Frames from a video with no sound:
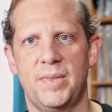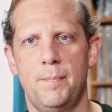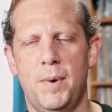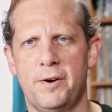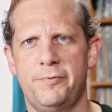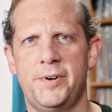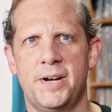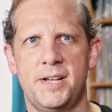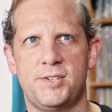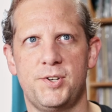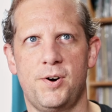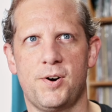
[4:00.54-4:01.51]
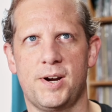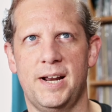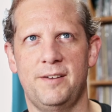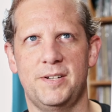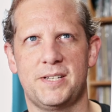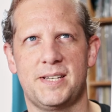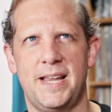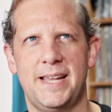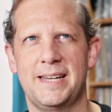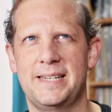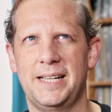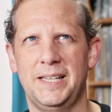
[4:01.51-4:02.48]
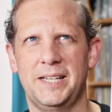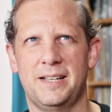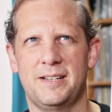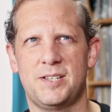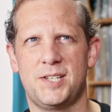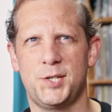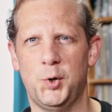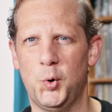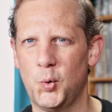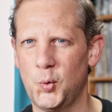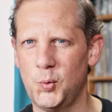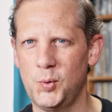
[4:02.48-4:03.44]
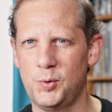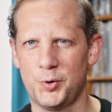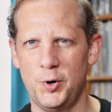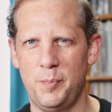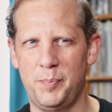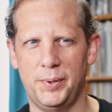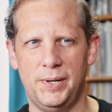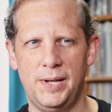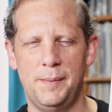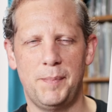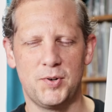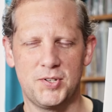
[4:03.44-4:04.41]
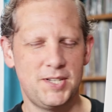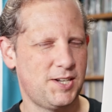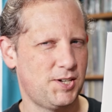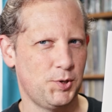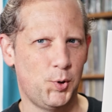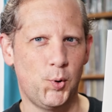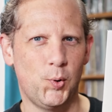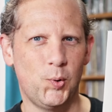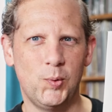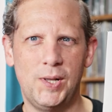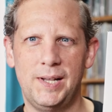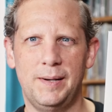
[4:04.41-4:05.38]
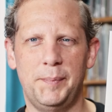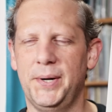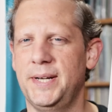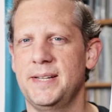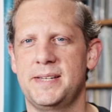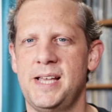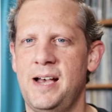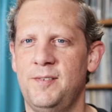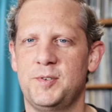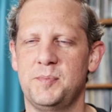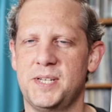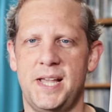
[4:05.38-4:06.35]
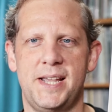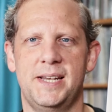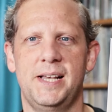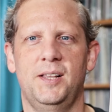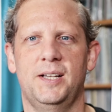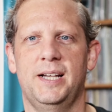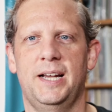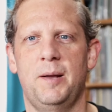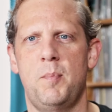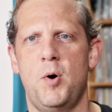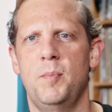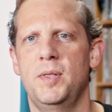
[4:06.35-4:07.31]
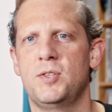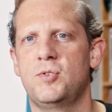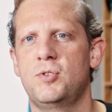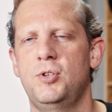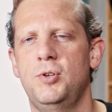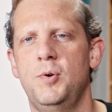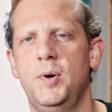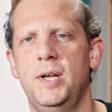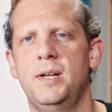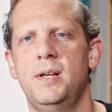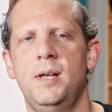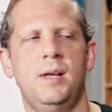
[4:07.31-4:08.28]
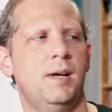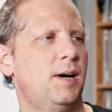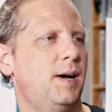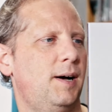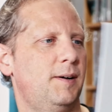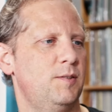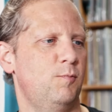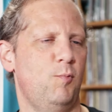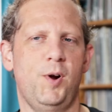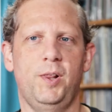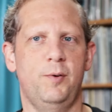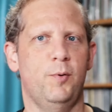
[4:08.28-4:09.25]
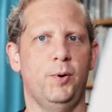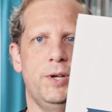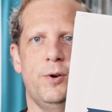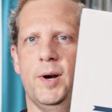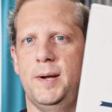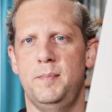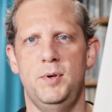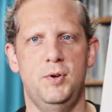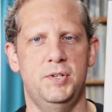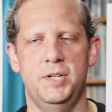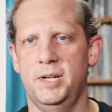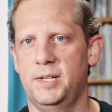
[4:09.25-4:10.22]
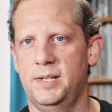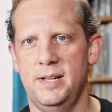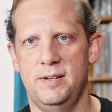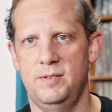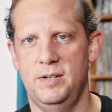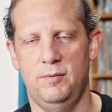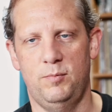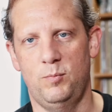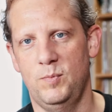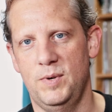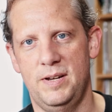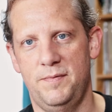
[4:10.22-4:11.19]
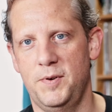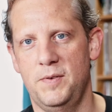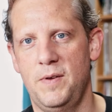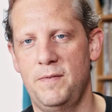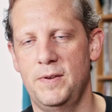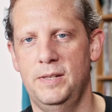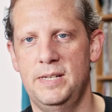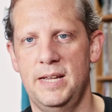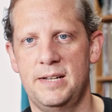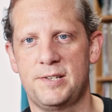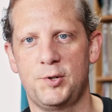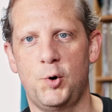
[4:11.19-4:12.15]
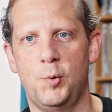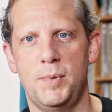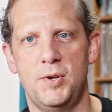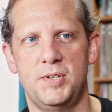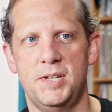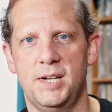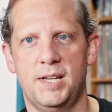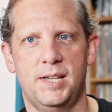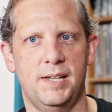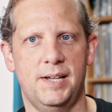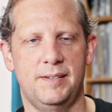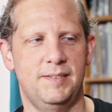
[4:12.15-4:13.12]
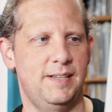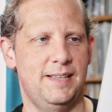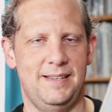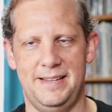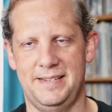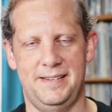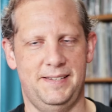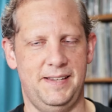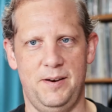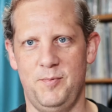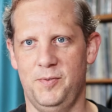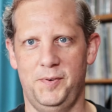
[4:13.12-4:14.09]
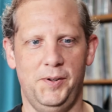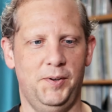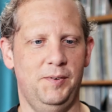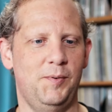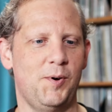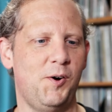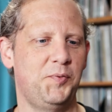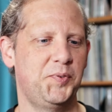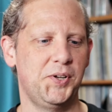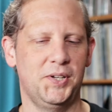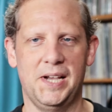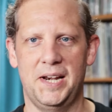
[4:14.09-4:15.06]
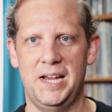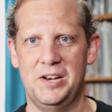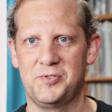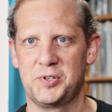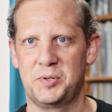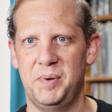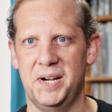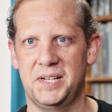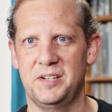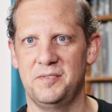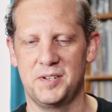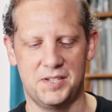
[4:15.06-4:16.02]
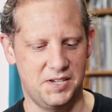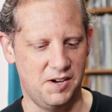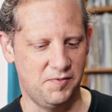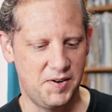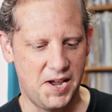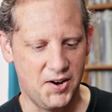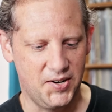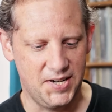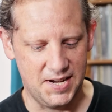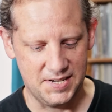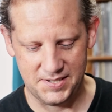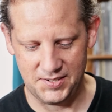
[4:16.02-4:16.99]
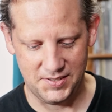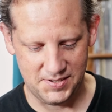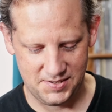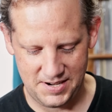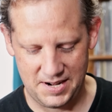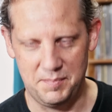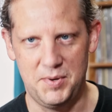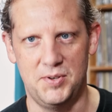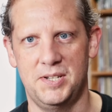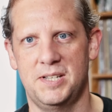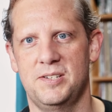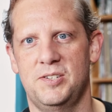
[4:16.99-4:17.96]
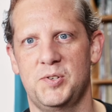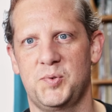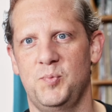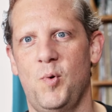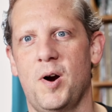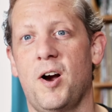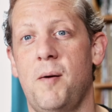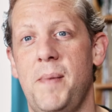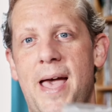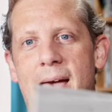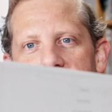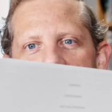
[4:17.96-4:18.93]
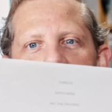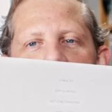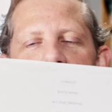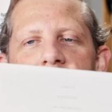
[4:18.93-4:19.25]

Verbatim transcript: Monophonics are kind of a psychedelic soul group, mostly soul, but it does have some psychedelic kind of moments to it. Really, really great music. You know, if you dig soul music, as I said, we're all feeling kind of introspective and stuff nowadays, so this kind of music is just where I'm at.